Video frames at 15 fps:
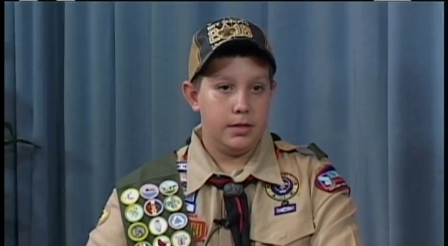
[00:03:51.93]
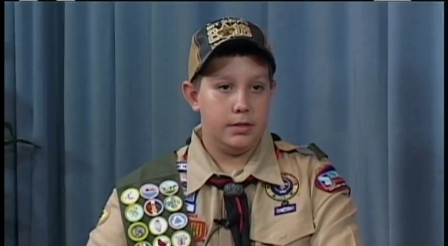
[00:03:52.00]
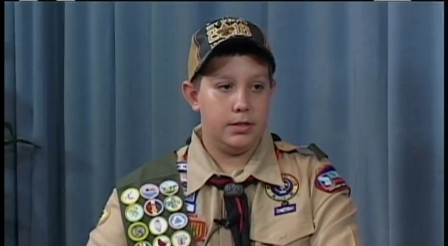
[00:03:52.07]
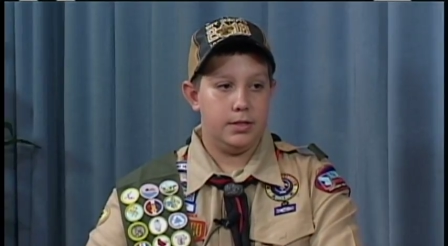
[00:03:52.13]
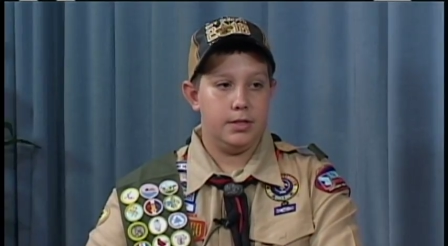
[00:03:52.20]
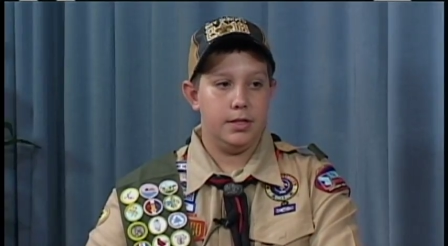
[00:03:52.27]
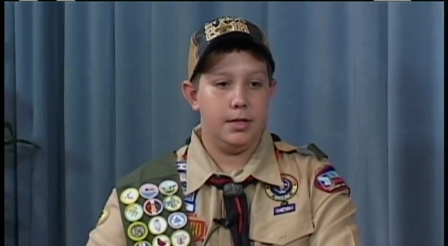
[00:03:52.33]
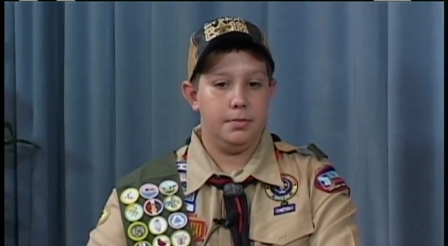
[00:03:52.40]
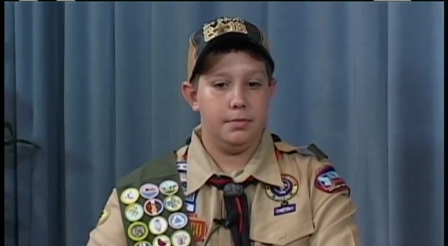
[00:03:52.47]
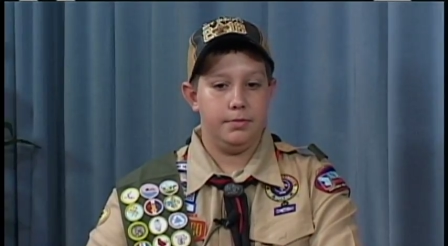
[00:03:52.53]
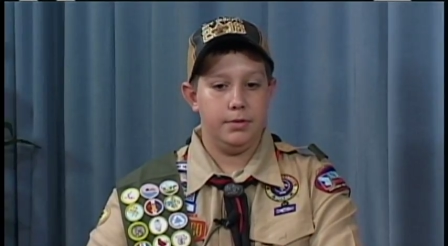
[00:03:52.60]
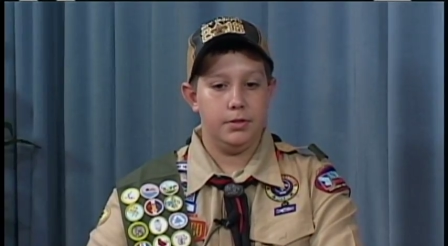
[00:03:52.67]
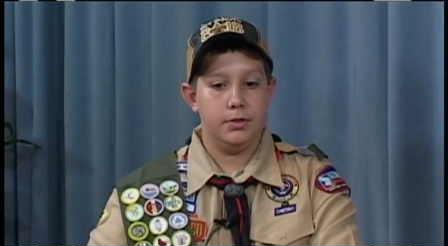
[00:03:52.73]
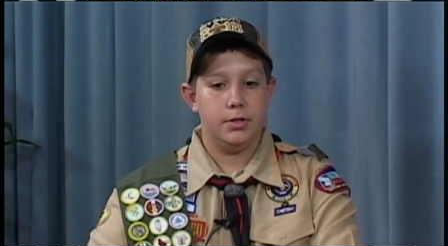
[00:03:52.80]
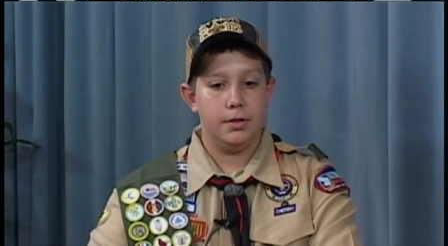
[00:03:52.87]
just to name a
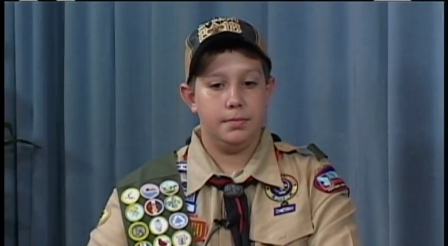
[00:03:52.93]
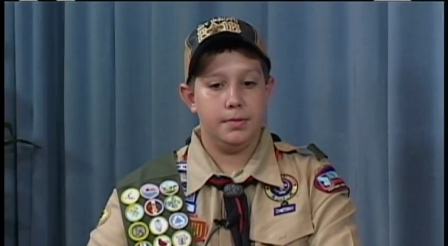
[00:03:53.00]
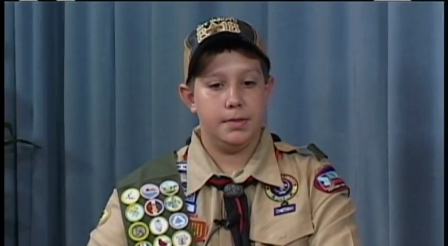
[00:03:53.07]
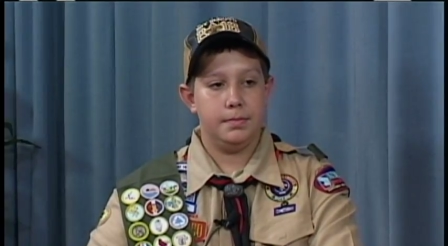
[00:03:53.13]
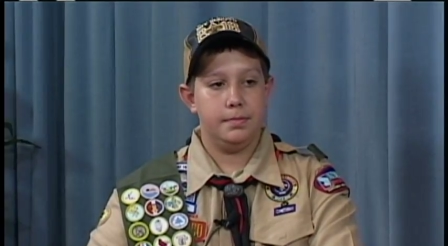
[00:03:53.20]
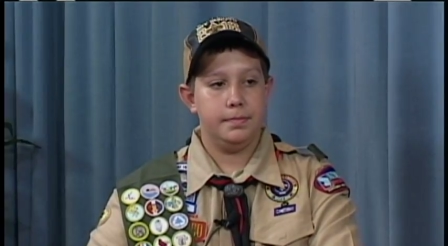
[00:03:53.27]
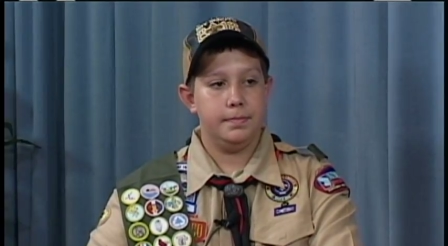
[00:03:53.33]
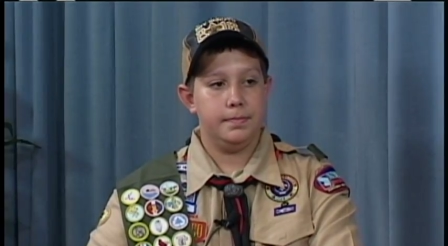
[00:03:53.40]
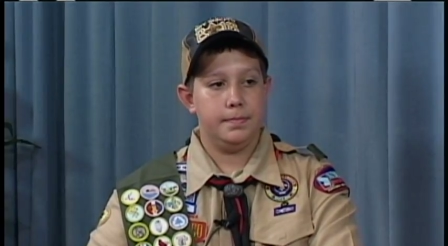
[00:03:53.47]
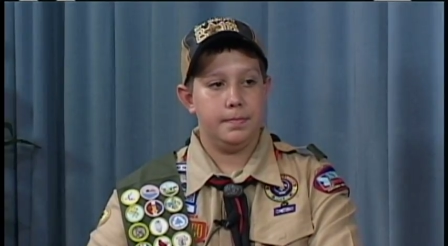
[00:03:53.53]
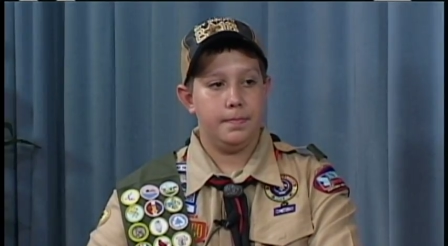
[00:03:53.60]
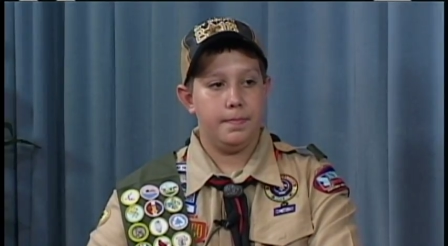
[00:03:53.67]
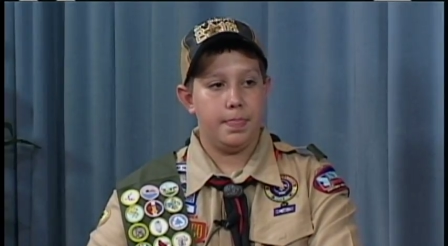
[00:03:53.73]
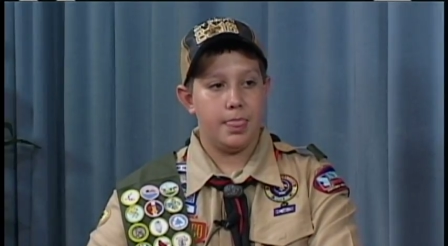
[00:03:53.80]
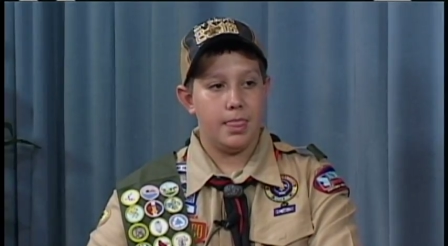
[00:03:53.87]
few trips.
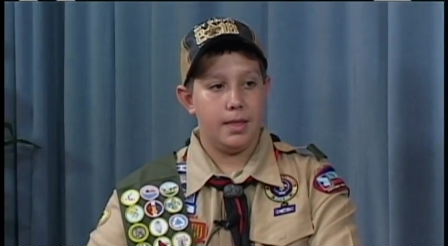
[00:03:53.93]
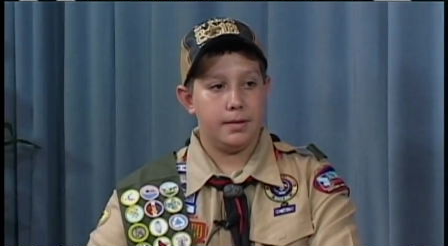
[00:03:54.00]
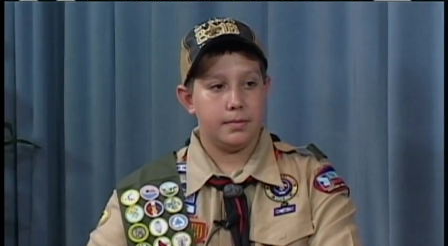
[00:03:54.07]
Now,